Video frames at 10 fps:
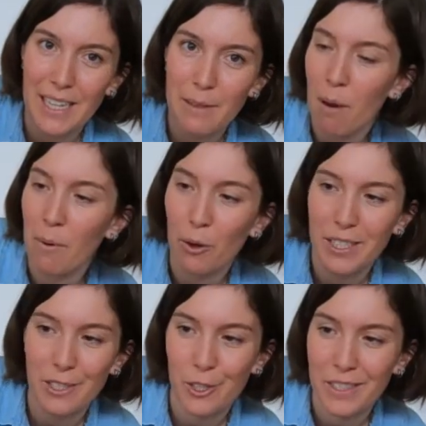Dyneema bowl.
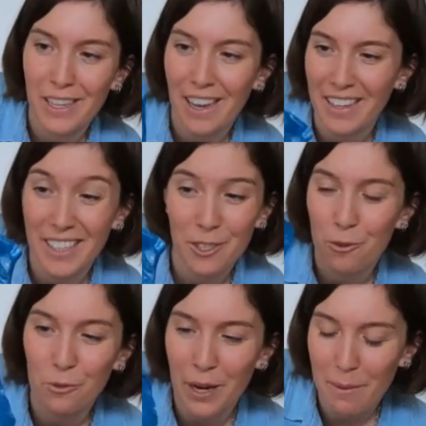It's just, I think,
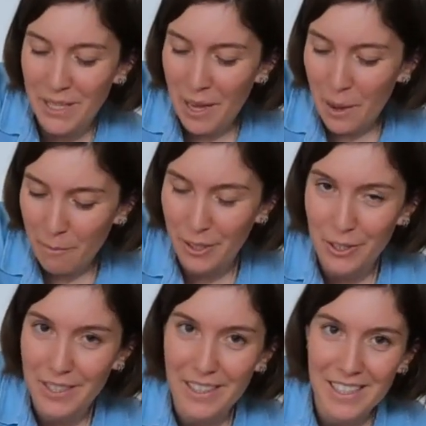2 grams,
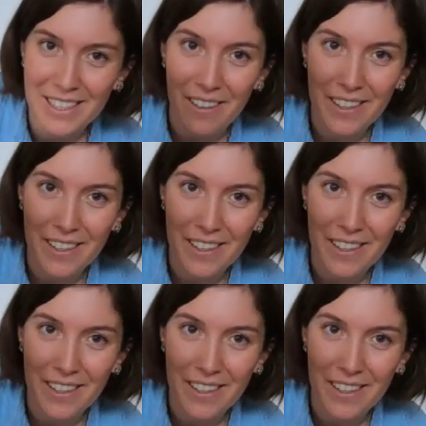because these